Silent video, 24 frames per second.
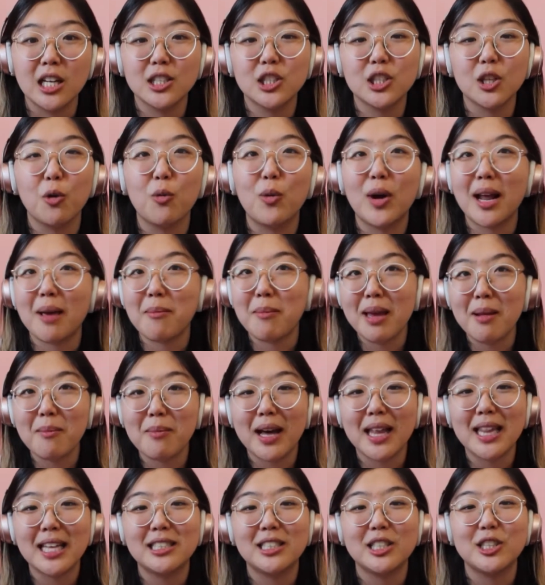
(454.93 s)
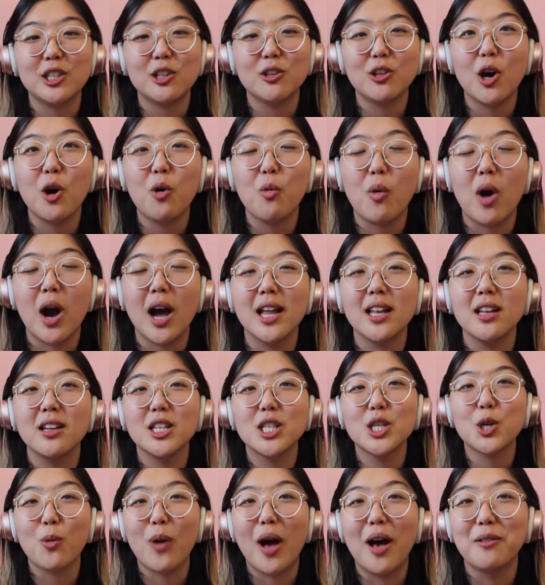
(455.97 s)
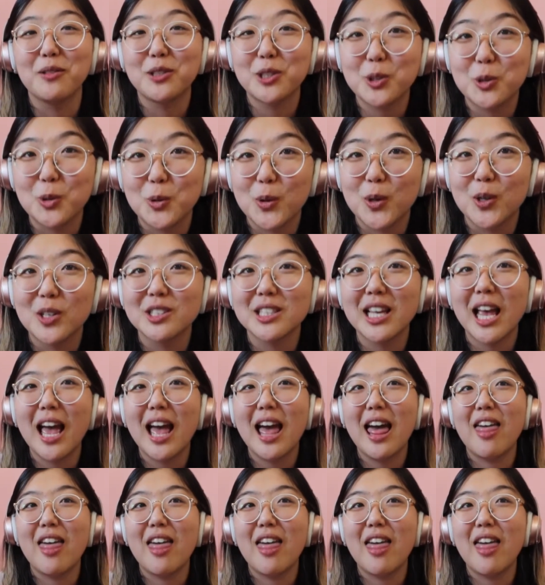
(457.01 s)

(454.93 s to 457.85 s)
So what I mean by this is you don't want 12 schools